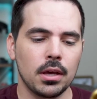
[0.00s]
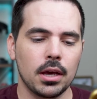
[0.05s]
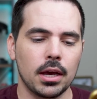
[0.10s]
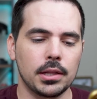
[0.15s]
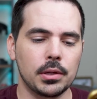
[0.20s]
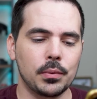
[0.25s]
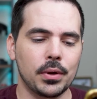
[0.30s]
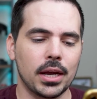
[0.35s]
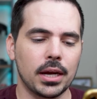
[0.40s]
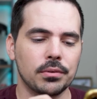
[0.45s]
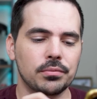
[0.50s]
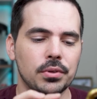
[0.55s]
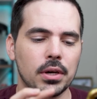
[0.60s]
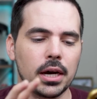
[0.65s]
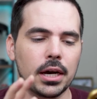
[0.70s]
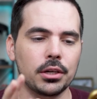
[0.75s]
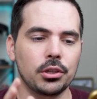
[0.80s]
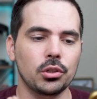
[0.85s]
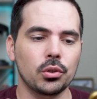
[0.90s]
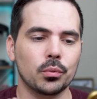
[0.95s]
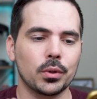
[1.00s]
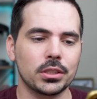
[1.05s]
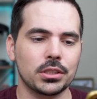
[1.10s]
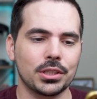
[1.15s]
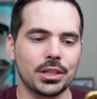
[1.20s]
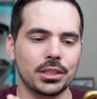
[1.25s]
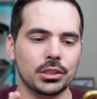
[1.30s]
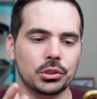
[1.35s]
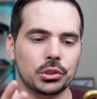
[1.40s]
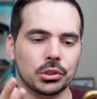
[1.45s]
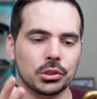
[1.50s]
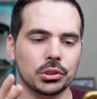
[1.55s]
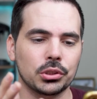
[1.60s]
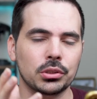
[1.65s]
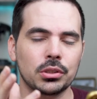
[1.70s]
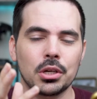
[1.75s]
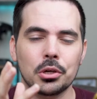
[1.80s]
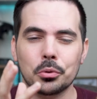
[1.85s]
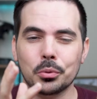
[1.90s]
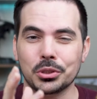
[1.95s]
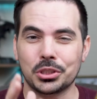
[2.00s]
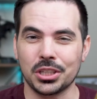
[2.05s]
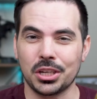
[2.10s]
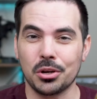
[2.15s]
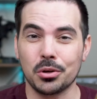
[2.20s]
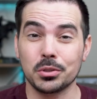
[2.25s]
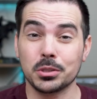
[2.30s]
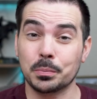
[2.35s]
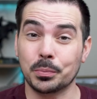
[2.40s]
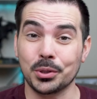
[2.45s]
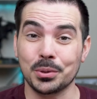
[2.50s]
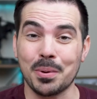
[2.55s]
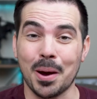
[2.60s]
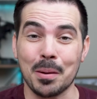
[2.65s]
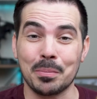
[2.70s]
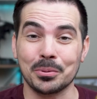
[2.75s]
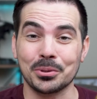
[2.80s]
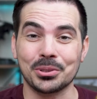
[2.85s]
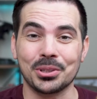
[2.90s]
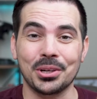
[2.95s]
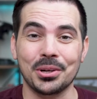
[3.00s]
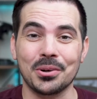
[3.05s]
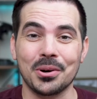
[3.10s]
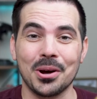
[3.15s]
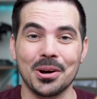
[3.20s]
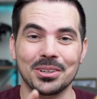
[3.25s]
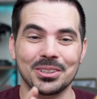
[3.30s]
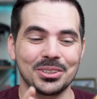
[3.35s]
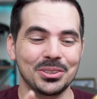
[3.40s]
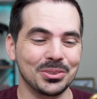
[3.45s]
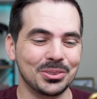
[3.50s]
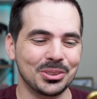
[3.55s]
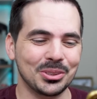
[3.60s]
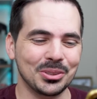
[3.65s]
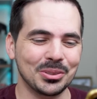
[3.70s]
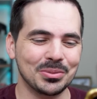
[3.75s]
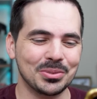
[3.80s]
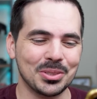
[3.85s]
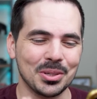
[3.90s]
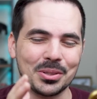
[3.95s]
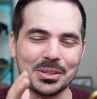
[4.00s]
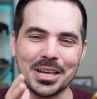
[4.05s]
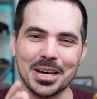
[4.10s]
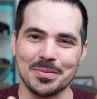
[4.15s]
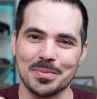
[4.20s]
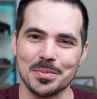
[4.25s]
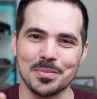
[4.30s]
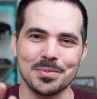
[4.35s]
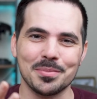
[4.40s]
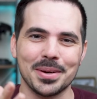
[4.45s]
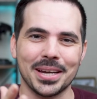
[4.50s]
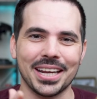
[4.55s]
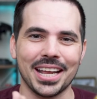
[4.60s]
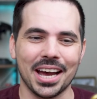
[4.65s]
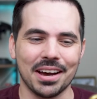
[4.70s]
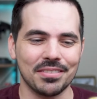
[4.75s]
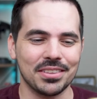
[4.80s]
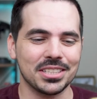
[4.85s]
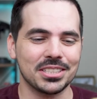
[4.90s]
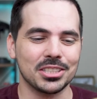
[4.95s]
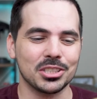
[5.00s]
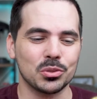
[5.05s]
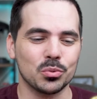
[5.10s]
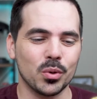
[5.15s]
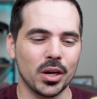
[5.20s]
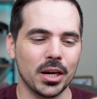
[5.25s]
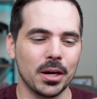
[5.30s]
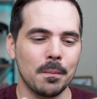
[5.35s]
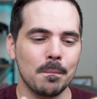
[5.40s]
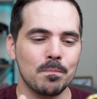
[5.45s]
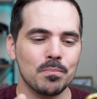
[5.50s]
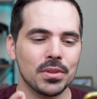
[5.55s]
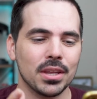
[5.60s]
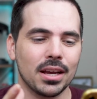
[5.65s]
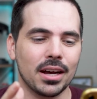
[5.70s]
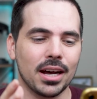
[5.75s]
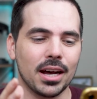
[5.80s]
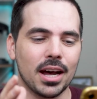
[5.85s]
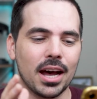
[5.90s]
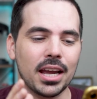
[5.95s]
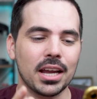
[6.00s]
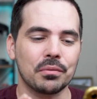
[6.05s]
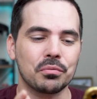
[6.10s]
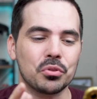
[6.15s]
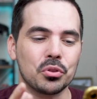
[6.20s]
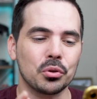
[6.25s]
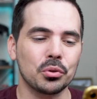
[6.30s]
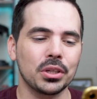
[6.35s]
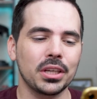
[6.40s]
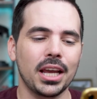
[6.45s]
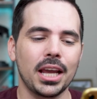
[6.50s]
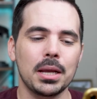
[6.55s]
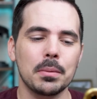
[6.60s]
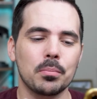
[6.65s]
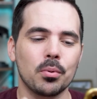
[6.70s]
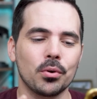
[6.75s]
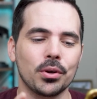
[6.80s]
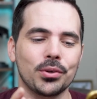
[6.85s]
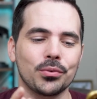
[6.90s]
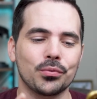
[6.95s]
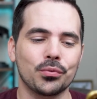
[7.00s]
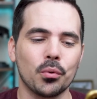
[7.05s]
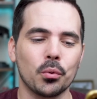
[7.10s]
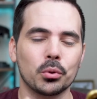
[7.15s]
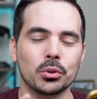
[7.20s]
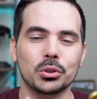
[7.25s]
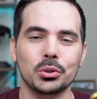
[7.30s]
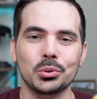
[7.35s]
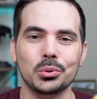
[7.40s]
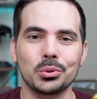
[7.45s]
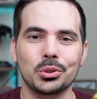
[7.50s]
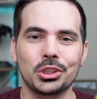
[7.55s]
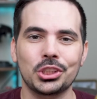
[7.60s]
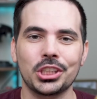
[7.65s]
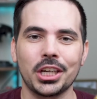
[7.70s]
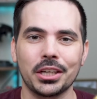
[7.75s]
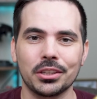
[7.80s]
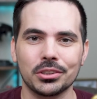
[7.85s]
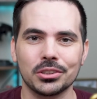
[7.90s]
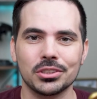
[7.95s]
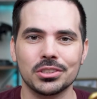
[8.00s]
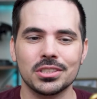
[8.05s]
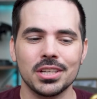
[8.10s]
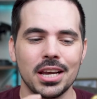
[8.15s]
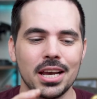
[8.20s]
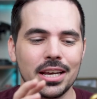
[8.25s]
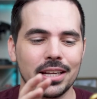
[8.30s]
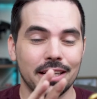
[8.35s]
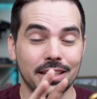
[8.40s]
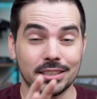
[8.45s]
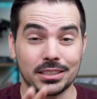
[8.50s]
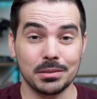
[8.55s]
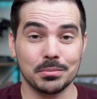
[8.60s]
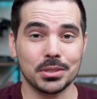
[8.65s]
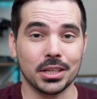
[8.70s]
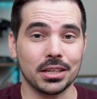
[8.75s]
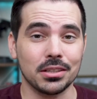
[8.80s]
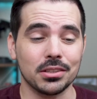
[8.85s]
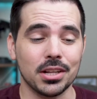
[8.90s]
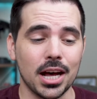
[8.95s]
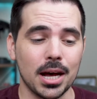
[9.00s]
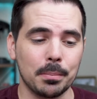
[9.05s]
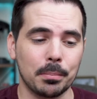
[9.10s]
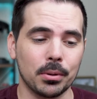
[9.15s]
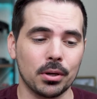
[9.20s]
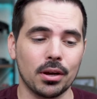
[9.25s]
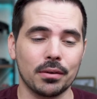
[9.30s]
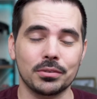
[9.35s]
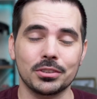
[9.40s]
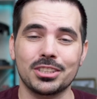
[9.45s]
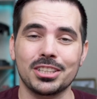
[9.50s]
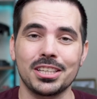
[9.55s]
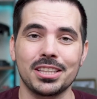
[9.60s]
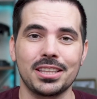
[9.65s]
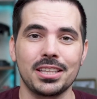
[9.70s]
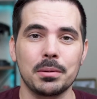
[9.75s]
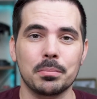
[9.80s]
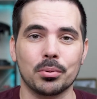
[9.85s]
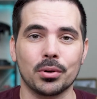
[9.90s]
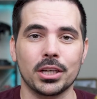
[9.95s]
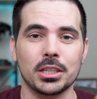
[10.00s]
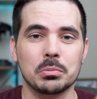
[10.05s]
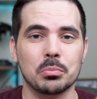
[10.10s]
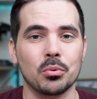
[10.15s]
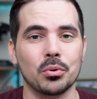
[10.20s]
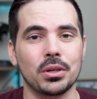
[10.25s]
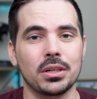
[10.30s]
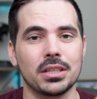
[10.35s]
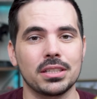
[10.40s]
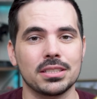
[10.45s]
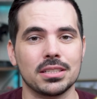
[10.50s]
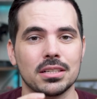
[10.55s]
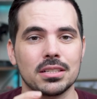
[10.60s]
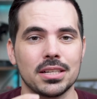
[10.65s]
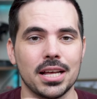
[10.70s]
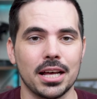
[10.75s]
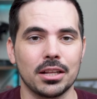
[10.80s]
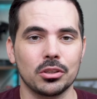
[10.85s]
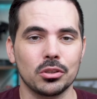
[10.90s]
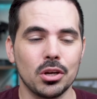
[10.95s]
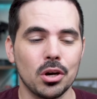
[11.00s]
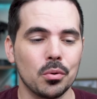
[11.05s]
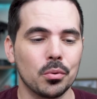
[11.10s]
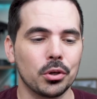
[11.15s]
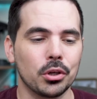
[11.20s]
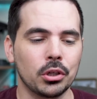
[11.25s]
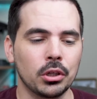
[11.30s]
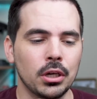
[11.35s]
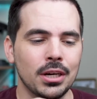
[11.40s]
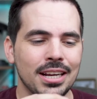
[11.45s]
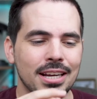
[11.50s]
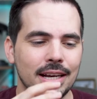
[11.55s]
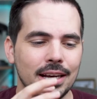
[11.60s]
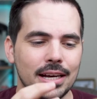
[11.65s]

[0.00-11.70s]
And then we have New Residential, which I know is pretty popular here on YouTube, so a lot of people might have this as well. I have 38.42 shares. That seems like a lot, but obviously the price point is a lot lower.